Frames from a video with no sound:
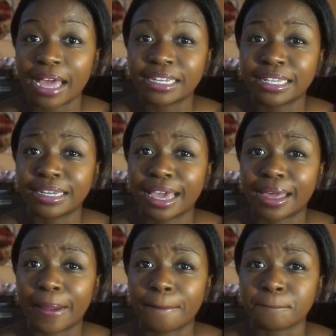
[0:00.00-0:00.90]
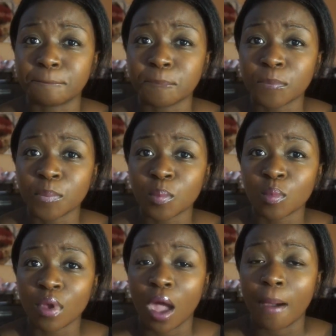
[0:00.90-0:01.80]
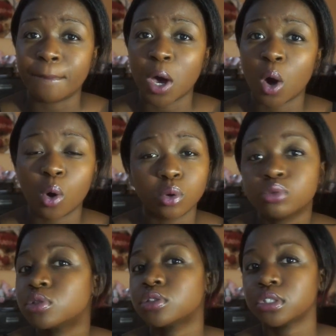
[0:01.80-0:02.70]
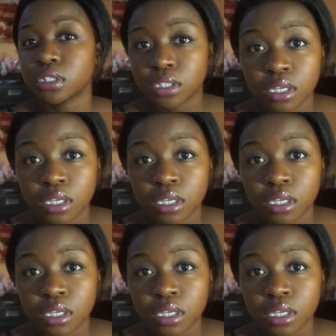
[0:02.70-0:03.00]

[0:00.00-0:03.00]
I did like a post.